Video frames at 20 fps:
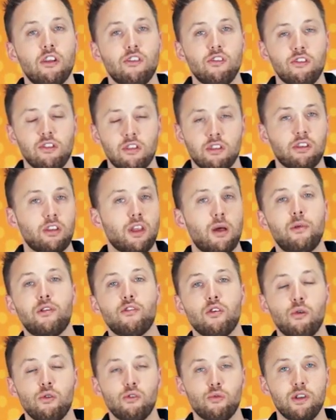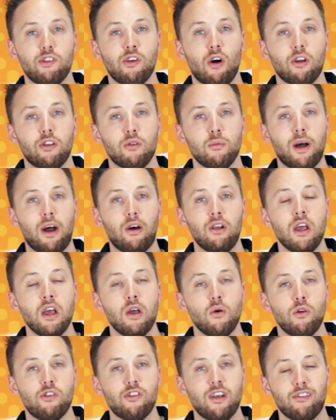such as the telemetry, which we talked about,
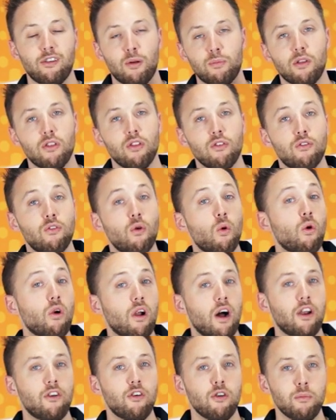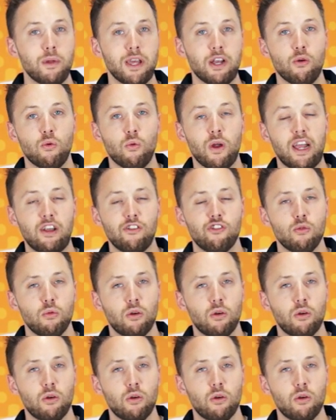which has up to the 400 meter range.